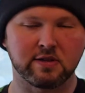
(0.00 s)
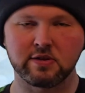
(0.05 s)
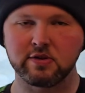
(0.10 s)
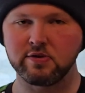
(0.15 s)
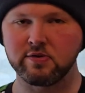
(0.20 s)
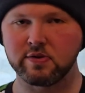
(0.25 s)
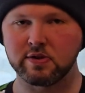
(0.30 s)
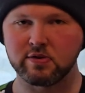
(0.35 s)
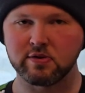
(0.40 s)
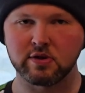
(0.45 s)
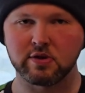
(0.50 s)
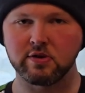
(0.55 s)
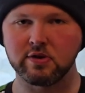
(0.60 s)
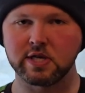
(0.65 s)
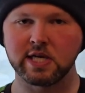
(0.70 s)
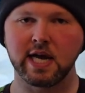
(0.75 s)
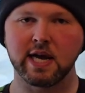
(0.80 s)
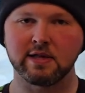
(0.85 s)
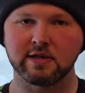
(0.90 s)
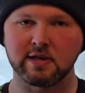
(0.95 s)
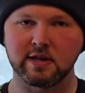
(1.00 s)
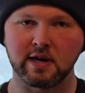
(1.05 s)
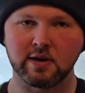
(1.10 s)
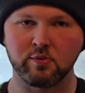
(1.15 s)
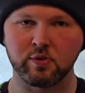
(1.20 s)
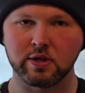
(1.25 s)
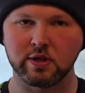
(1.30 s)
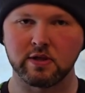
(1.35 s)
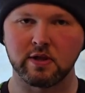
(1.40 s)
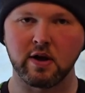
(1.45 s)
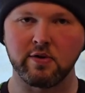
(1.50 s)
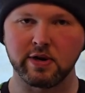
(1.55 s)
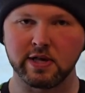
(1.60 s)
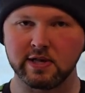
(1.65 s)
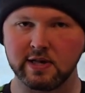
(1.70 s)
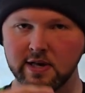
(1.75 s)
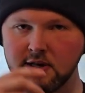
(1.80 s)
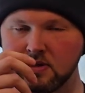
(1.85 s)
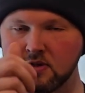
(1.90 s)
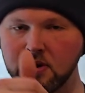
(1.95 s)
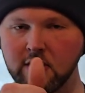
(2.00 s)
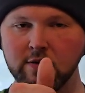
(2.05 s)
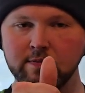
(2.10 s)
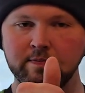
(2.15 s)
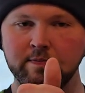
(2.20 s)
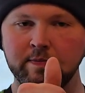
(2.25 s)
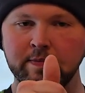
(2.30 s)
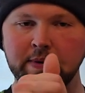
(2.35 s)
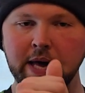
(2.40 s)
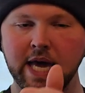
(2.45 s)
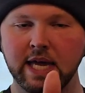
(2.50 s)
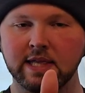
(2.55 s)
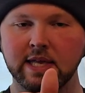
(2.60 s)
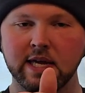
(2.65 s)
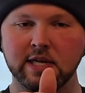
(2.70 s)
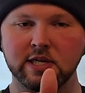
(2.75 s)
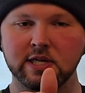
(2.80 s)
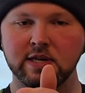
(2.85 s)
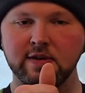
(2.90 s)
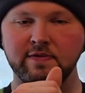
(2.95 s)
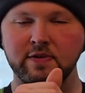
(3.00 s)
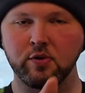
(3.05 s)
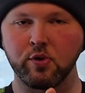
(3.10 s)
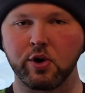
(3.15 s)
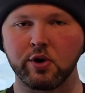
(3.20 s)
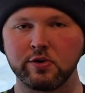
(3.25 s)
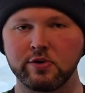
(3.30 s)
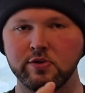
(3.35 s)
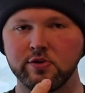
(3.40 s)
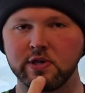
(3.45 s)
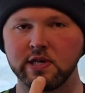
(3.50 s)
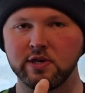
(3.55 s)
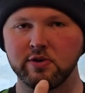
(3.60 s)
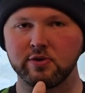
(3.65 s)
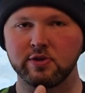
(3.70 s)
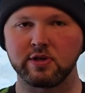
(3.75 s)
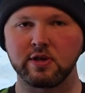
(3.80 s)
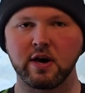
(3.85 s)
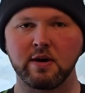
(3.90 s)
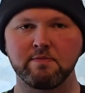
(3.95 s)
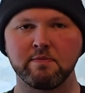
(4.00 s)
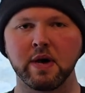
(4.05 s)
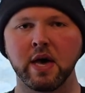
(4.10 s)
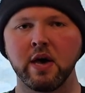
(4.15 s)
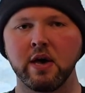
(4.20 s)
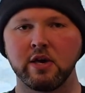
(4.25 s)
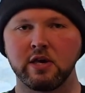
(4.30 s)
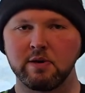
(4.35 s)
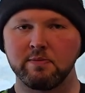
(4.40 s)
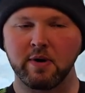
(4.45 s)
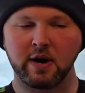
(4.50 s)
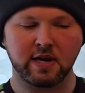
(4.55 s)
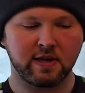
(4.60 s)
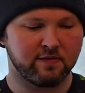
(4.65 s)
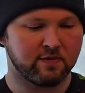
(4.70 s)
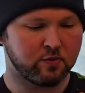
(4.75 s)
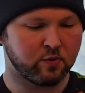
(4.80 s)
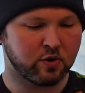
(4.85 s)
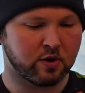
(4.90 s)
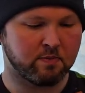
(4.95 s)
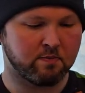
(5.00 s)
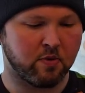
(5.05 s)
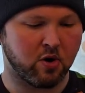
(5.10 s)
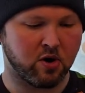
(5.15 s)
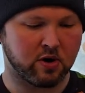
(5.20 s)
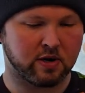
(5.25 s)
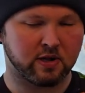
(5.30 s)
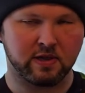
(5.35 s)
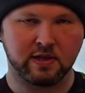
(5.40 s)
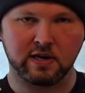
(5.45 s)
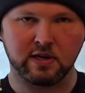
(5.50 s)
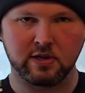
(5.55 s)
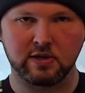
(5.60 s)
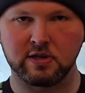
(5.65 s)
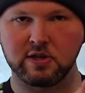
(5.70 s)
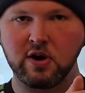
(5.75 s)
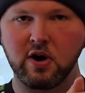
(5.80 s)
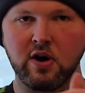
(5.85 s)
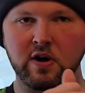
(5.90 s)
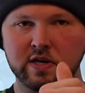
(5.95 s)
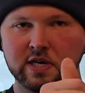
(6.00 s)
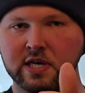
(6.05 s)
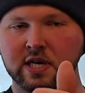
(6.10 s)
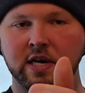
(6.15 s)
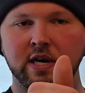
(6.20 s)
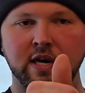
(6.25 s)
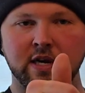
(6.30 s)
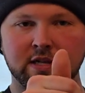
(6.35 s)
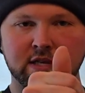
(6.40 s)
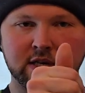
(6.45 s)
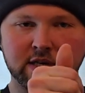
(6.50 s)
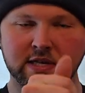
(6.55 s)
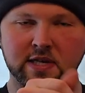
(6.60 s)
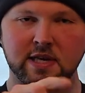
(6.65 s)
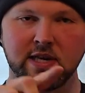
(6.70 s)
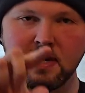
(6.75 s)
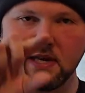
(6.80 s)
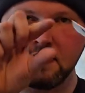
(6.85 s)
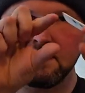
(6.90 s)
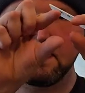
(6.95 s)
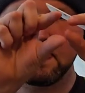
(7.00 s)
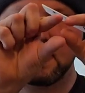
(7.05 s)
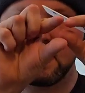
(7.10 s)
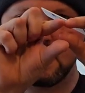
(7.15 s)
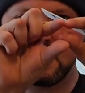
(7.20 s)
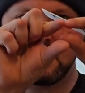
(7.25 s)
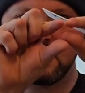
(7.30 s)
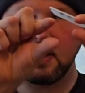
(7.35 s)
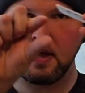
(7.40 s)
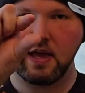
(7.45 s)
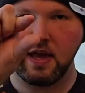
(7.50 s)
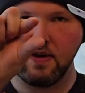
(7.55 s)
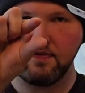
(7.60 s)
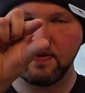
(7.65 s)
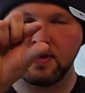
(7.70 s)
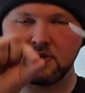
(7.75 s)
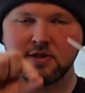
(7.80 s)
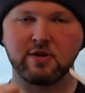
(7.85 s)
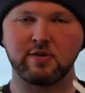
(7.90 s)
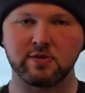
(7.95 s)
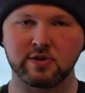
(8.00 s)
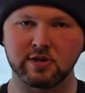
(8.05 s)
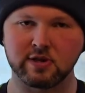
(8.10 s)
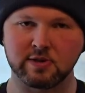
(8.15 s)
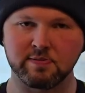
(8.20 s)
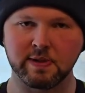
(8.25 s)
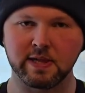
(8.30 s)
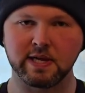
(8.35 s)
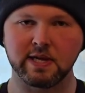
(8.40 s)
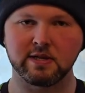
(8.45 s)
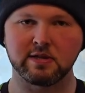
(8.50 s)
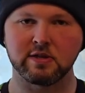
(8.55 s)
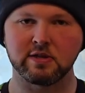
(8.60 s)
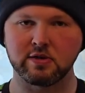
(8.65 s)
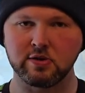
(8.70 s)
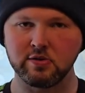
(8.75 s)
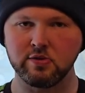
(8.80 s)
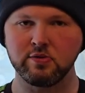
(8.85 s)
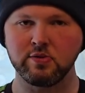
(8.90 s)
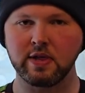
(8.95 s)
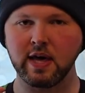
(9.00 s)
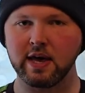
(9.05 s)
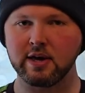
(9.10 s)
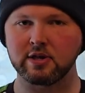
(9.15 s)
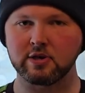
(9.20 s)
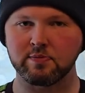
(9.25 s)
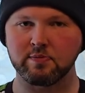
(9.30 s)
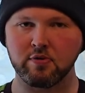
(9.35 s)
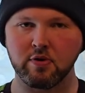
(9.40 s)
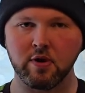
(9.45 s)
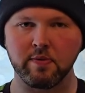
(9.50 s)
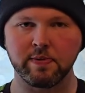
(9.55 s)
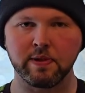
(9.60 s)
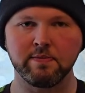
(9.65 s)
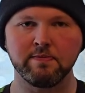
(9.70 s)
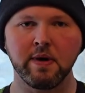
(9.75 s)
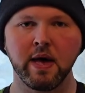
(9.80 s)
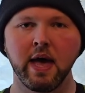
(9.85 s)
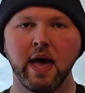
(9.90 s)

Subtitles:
two, and there's a good chance that I wouldn't notice it. So pay attention if you are using your thumb. You might even want to mark a little dot to see if it starts to split into two. That is a problem,